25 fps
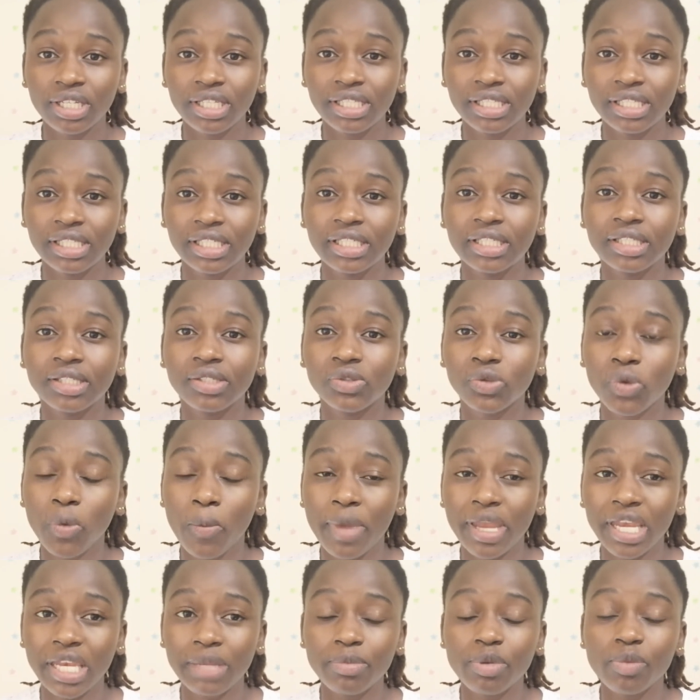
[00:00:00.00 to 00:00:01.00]
seen so
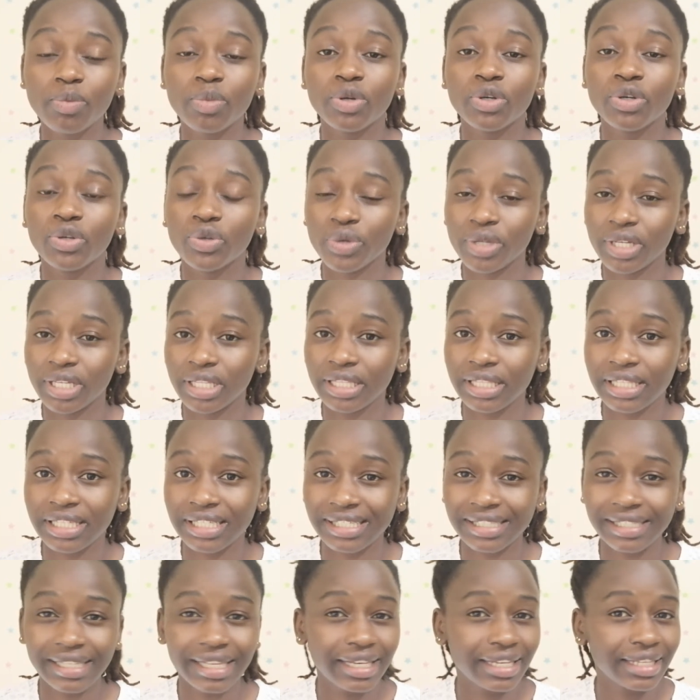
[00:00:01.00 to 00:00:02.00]
many people doing
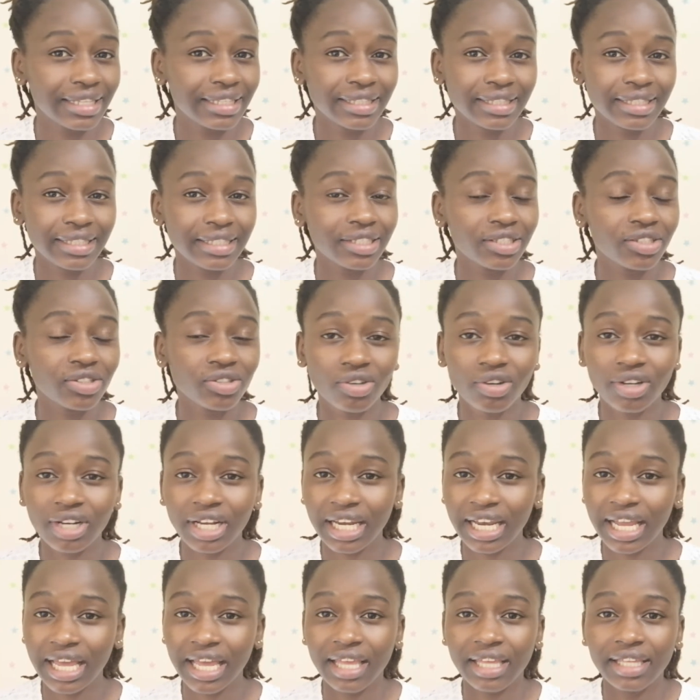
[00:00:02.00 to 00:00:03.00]
this, selling things
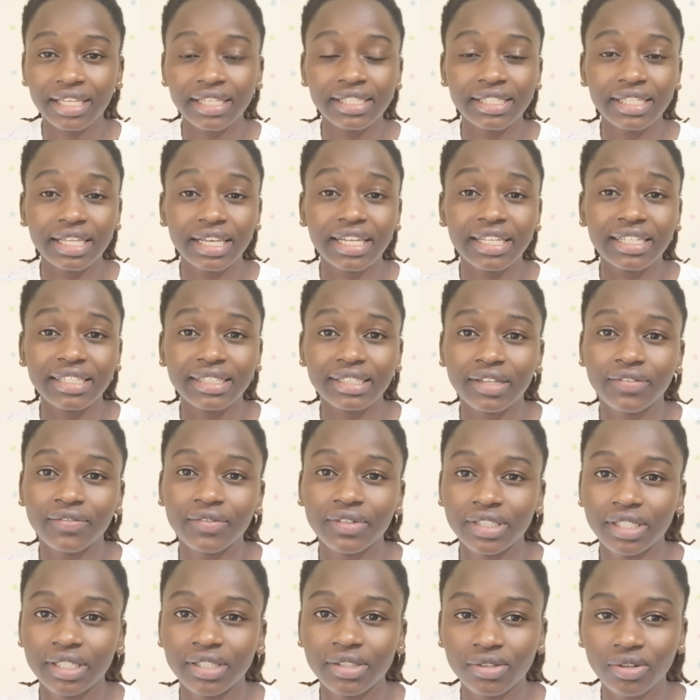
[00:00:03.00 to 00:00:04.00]
online, selling
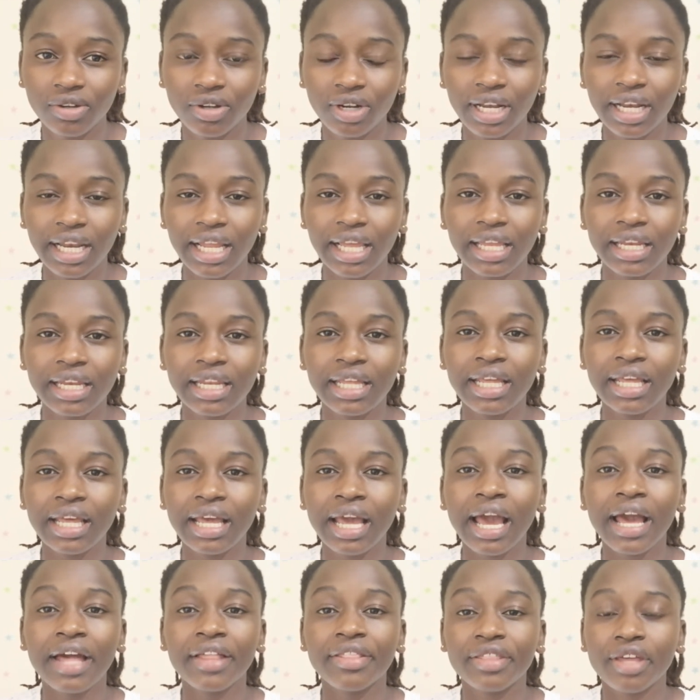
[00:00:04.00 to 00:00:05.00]
services online,
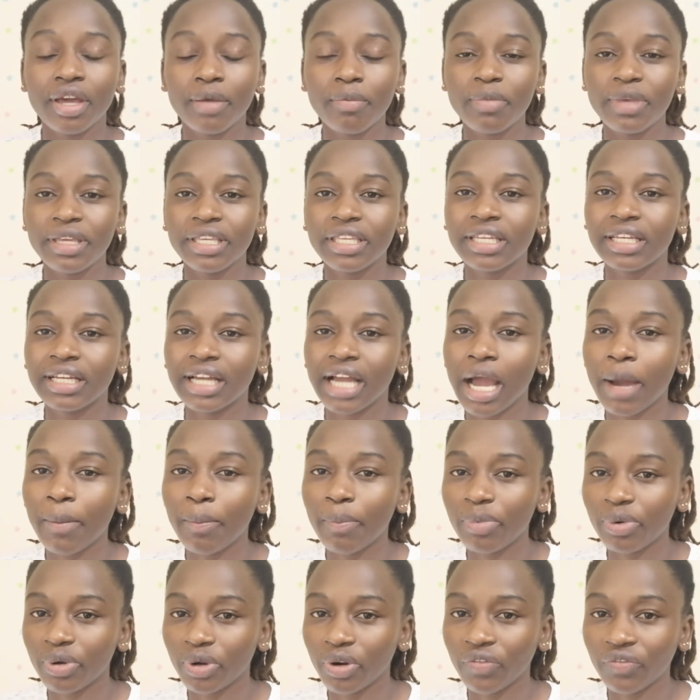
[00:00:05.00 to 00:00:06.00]
and they're making a
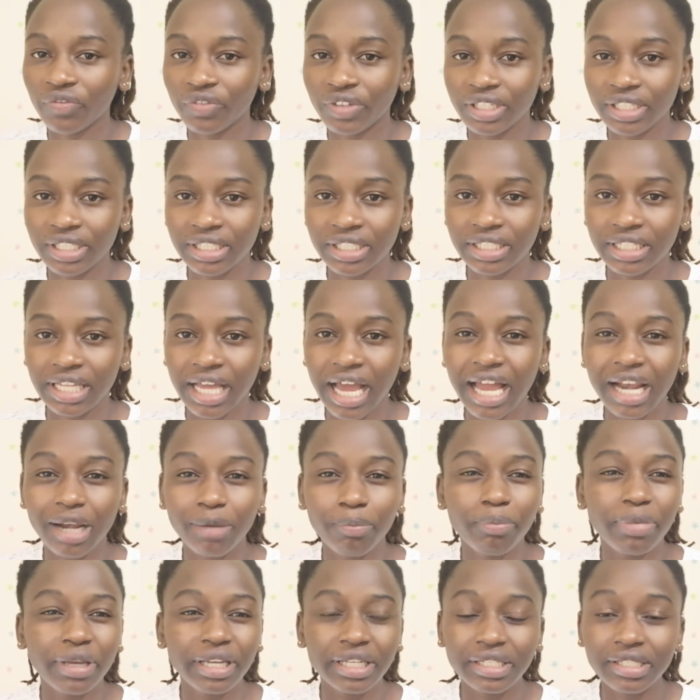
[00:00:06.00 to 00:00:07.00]
profit,
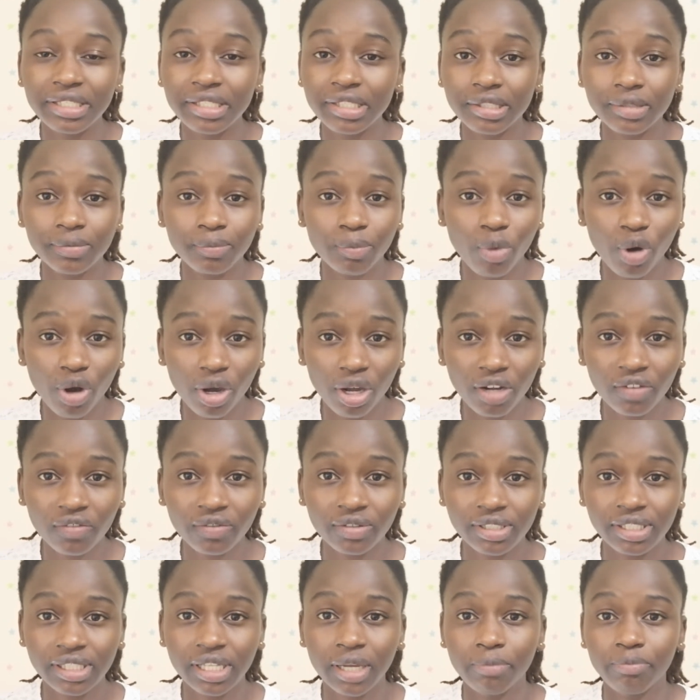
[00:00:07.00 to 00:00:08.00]
albeit small for
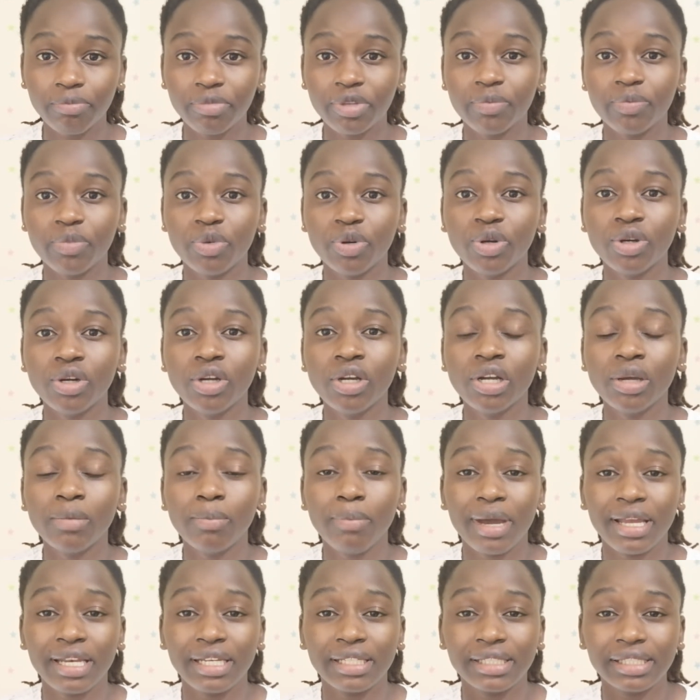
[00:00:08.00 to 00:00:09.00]
some people,
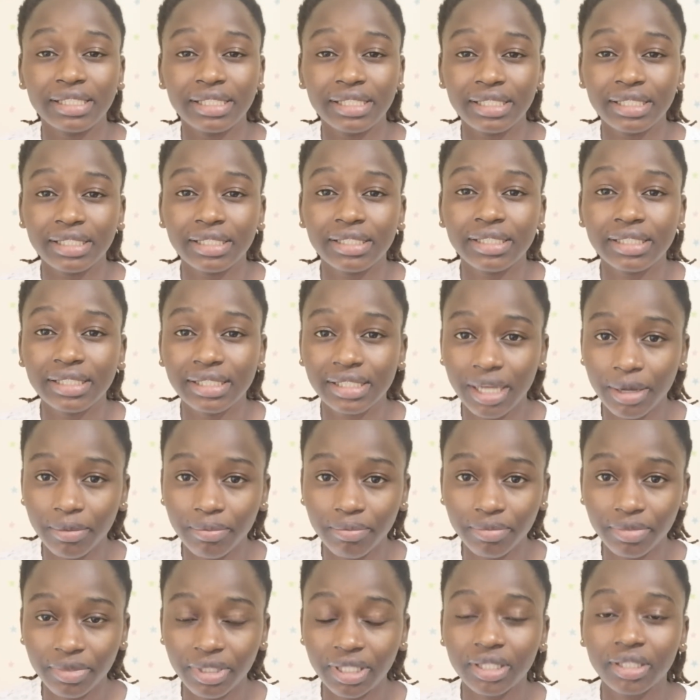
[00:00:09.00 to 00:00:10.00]
but it's still
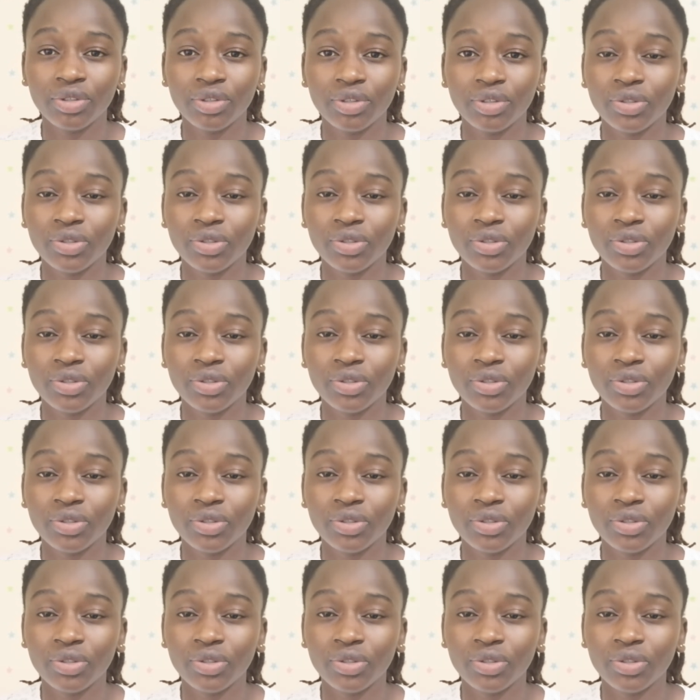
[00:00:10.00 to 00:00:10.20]
something.